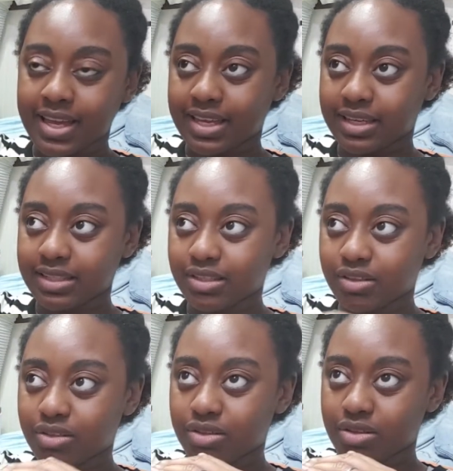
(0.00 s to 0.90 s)
is
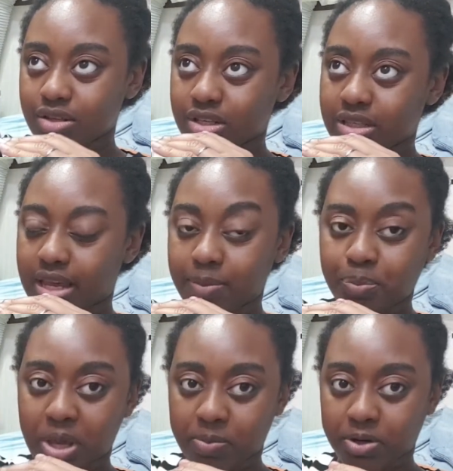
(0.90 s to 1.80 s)
just like
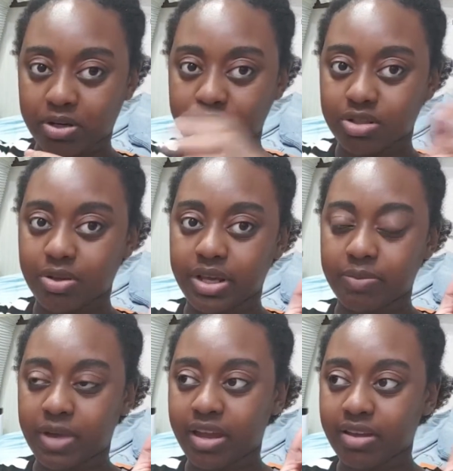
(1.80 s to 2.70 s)
paper so
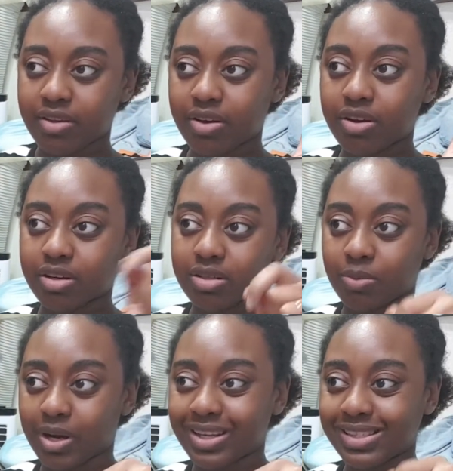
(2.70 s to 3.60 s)
then my hooked
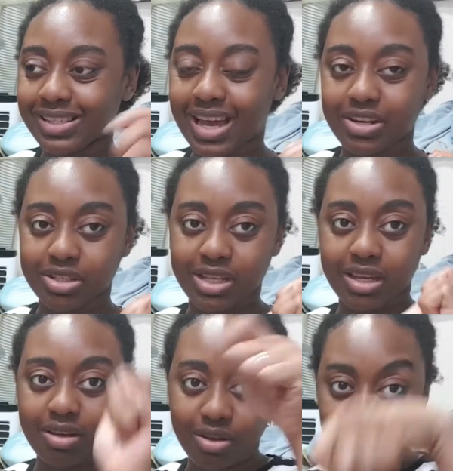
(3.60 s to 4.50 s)
ones I just
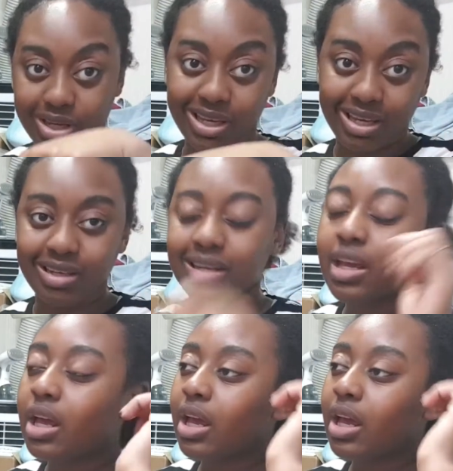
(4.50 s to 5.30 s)
like hook in